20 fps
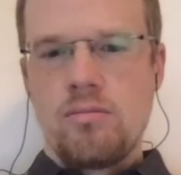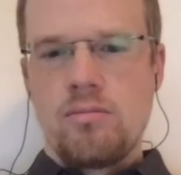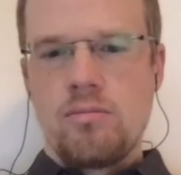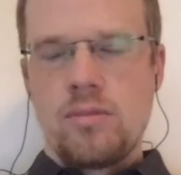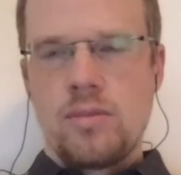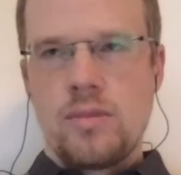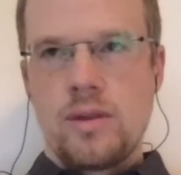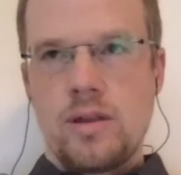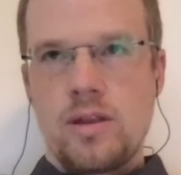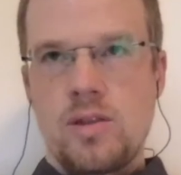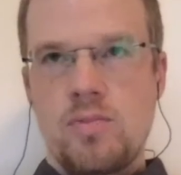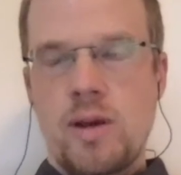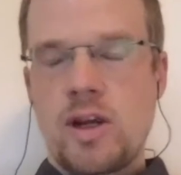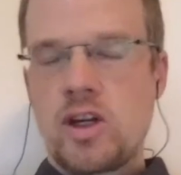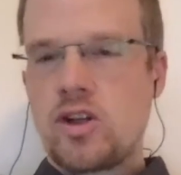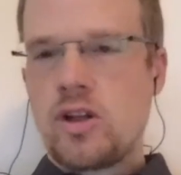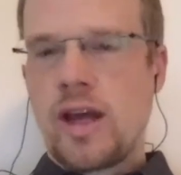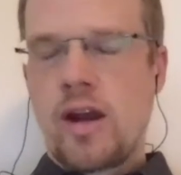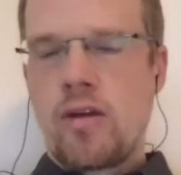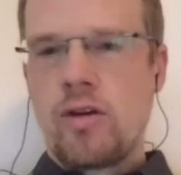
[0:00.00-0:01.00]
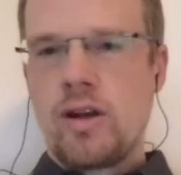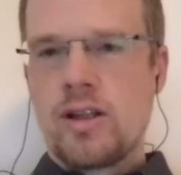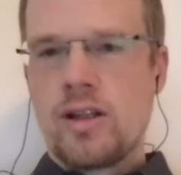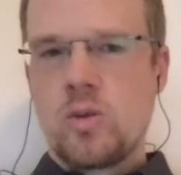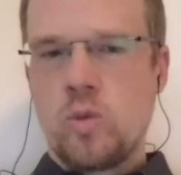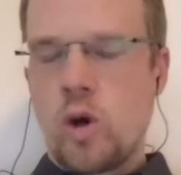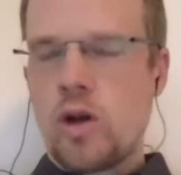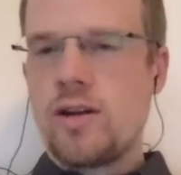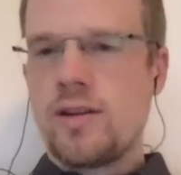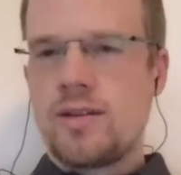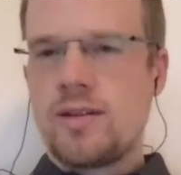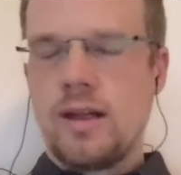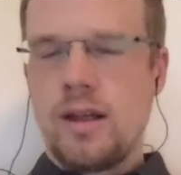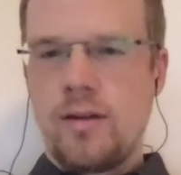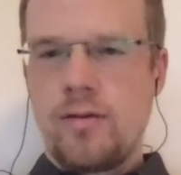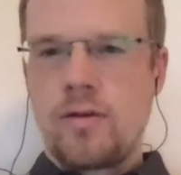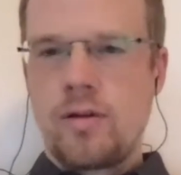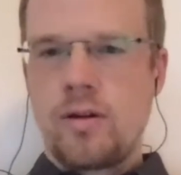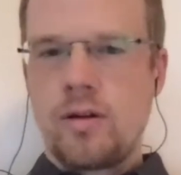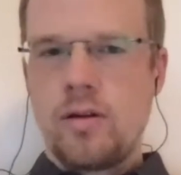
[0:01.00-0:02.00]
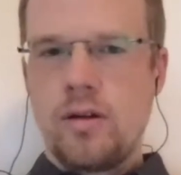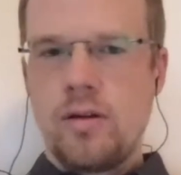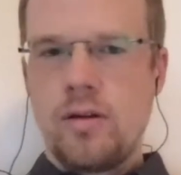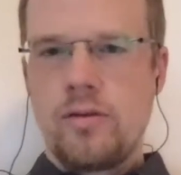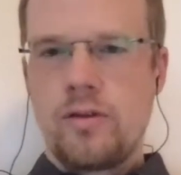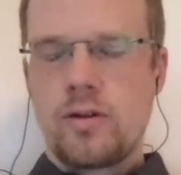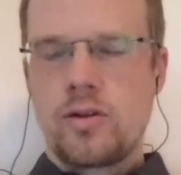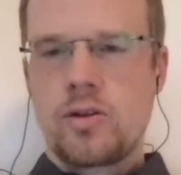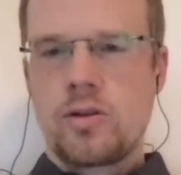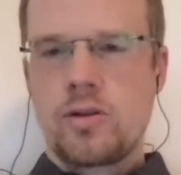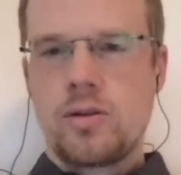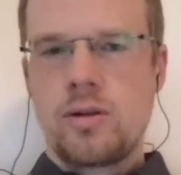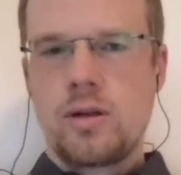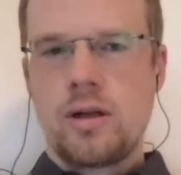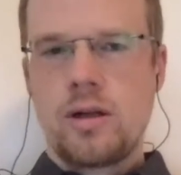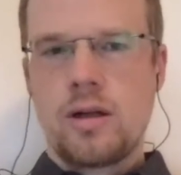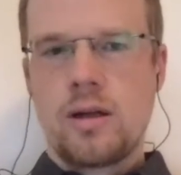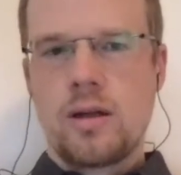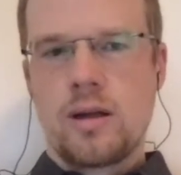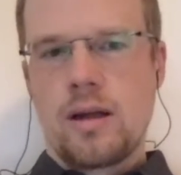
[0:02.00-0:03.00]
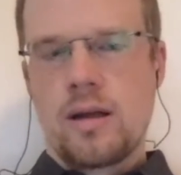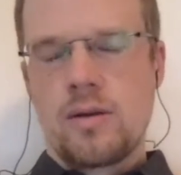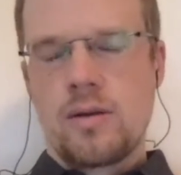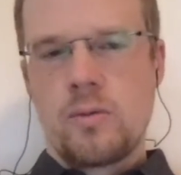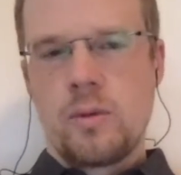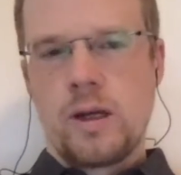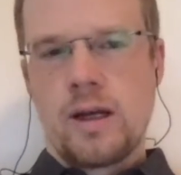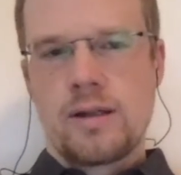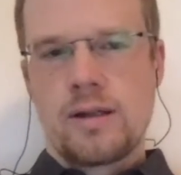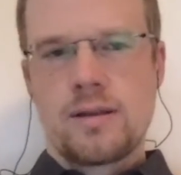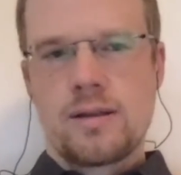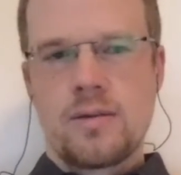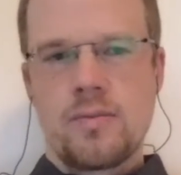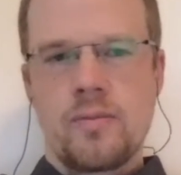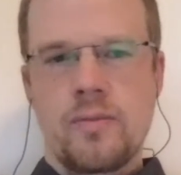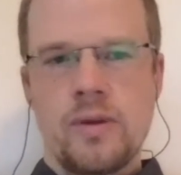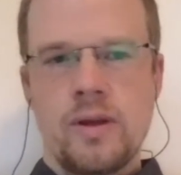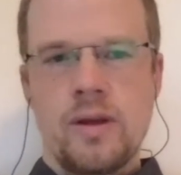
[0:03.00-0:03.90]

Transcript: special areas. One is the liver, for sure. And we had some